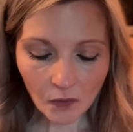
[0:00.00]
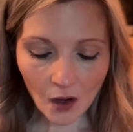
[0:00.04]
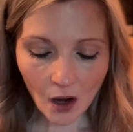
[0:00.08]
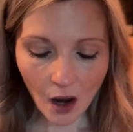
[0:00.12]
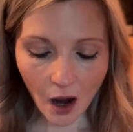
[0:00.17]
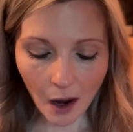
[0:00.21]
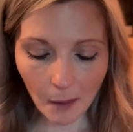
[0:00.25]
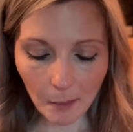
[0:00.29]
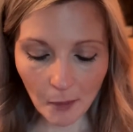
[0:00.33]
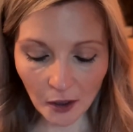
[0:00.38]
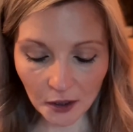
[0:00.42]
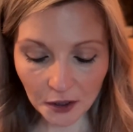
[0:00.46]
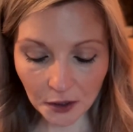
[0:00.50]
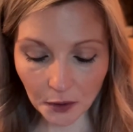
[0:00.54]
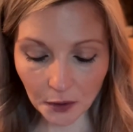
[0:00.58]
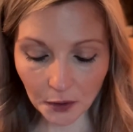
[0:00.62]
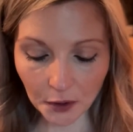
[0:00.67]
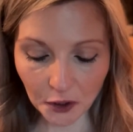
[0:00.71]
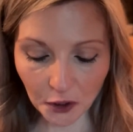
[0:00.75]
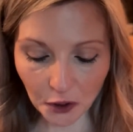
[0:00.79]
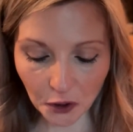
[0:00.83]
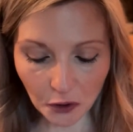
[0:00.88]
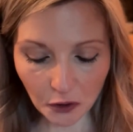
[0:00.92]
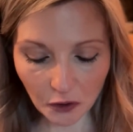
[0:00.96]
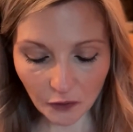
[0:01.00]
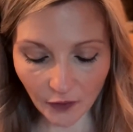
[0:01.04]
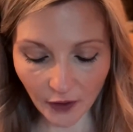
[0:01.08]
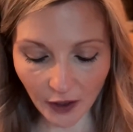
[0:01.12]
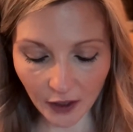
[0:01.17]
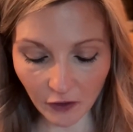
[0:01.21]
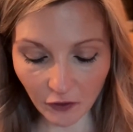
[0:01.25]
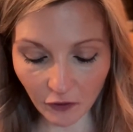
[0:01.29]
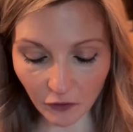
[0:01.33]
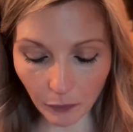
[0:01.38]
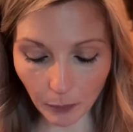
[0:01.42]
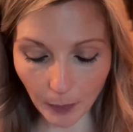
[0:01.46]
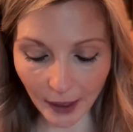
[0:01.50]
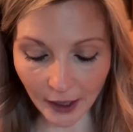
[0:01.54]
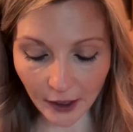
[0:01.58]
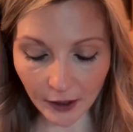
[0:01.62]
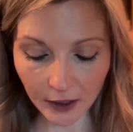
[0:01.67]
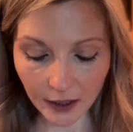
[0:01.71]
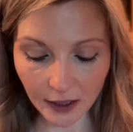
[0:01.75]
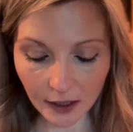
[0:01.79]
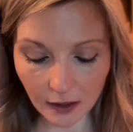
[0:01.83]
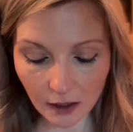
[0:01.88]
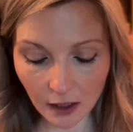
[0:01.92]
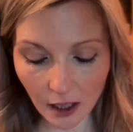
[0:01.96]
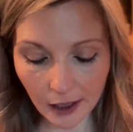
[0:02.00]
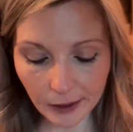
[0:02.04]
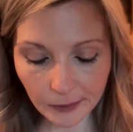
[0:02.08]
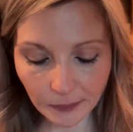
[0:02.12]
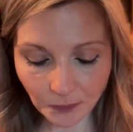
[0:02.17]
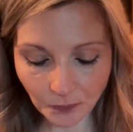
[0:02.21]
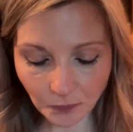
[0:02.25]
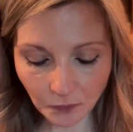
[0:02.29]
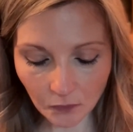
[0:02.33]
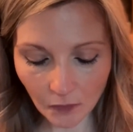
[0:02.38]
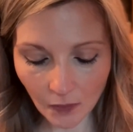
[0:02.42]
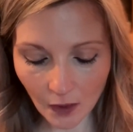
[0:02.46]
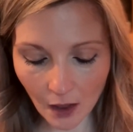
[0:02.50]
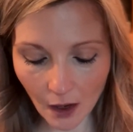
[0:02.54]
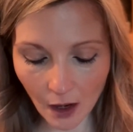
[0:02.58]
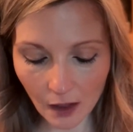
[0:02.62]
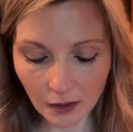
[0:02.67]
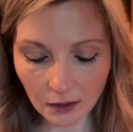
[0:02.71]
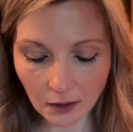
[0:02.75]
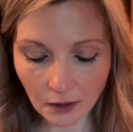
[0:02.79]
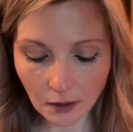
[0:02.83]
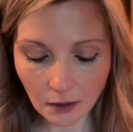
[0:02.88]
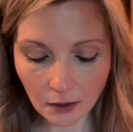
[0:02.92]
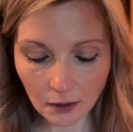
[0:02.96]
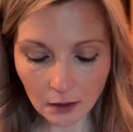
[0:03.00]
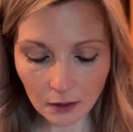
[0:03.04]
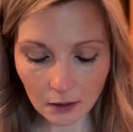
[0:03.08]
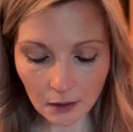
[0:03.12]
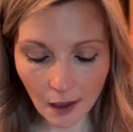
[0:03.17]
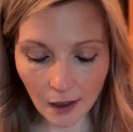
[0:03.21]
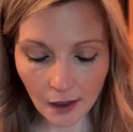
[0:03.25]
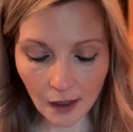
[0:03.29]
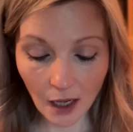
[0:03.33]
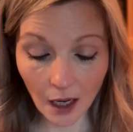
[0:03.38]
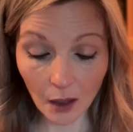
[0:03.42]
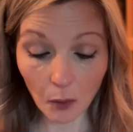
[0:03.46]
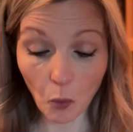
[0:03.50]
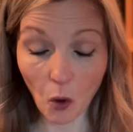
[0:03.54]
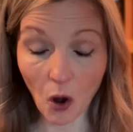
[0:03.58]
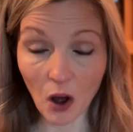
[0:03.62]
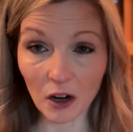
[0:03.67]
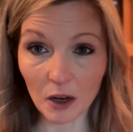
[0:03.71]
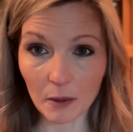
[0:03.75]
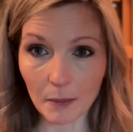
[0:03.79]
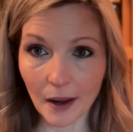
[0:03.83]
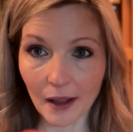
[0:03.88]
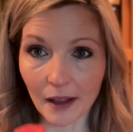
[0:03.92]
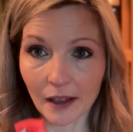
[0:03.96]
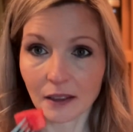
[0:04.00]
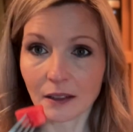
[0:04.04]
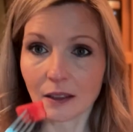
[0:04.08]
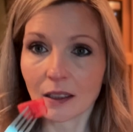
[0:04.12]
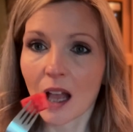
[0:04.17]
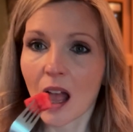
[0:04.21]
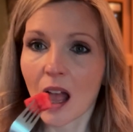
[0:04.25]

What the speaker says: I'm also a huge fan of berries and watermelon.